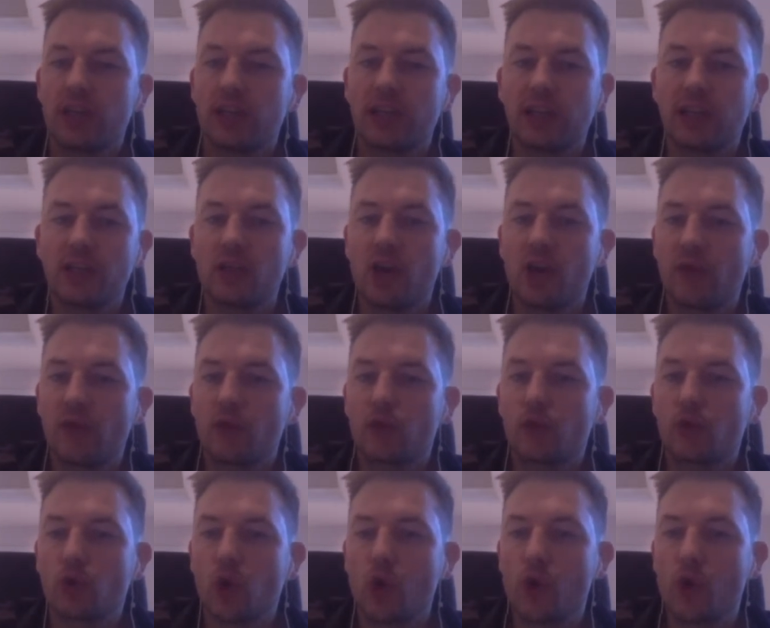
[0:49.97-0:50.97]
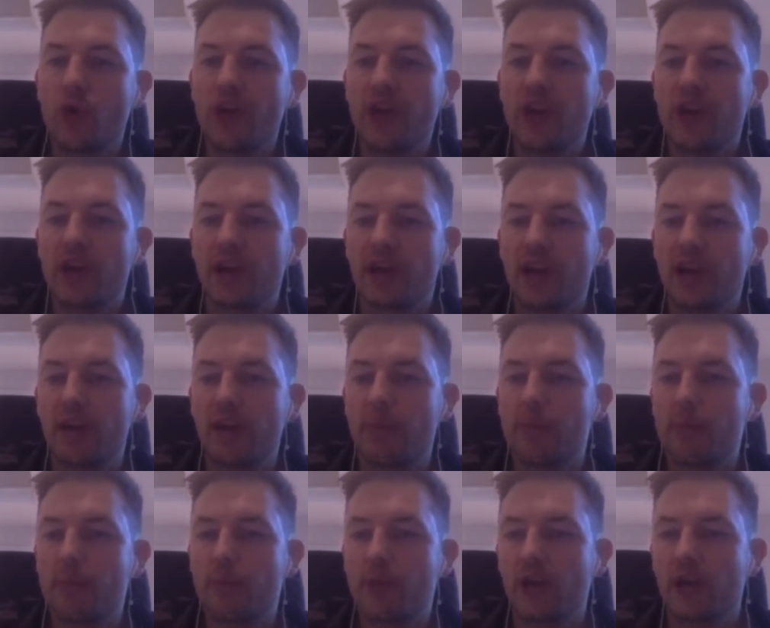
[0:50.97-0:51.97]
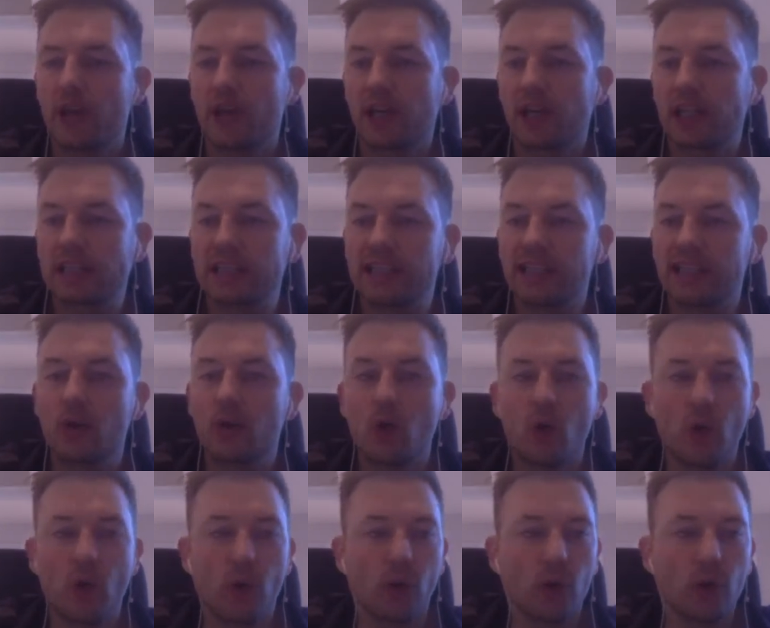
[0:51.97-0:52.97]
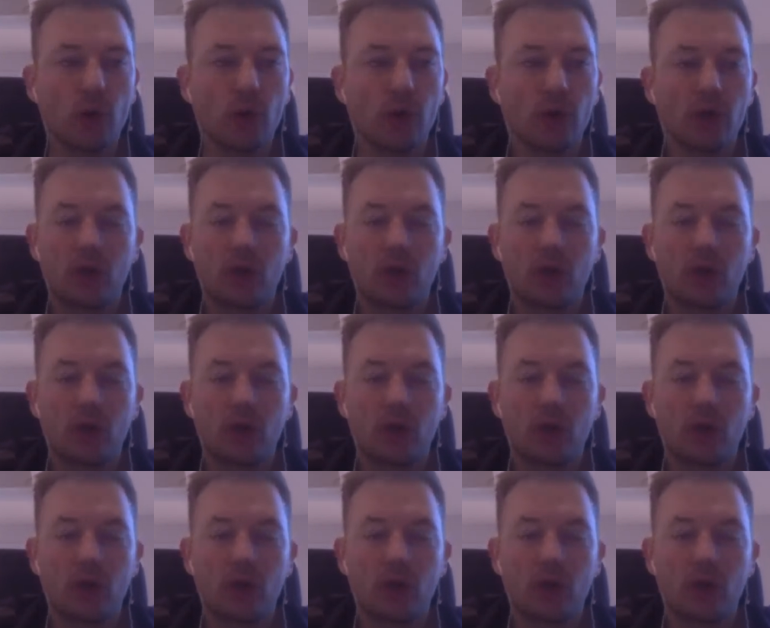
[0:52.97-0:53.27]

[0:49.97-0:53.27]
then you have to go here and click earn.